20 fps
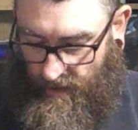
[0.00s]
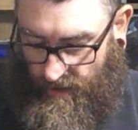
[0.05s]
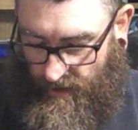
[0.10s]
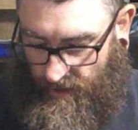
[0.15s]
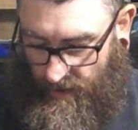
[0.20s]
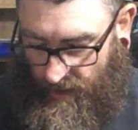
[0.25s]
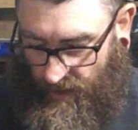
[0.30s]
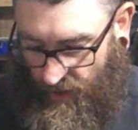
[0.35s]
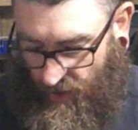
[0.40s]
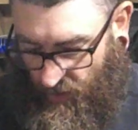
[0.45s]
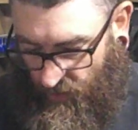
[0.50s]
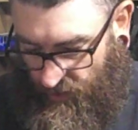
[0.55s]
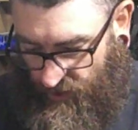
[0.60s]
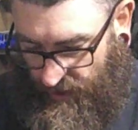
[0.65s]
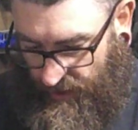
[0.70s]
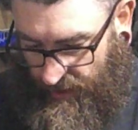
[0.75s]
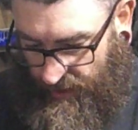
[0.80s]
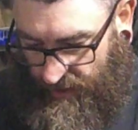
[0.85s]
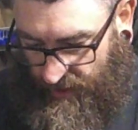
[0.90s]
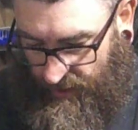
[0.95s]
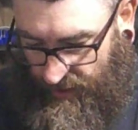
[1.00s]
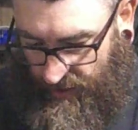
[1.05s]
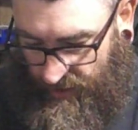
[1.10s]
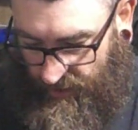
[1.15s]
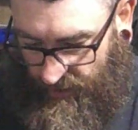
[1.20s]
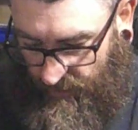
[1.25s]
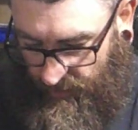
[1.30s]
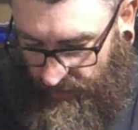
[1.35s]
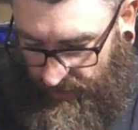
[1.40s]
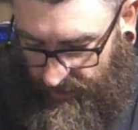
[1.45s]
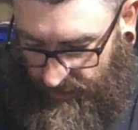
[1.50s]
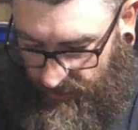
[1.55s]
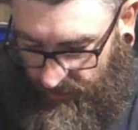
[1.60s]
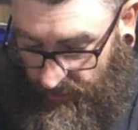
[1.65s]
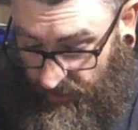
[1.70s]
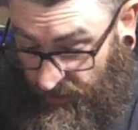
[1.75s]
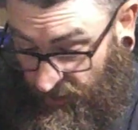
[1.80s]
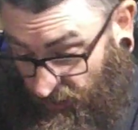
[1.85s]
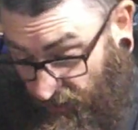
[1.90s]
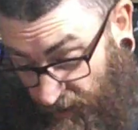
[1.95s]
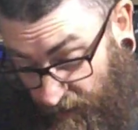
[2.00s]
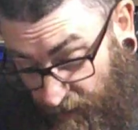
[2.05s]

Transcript: an OG Star Trek blaster. You know what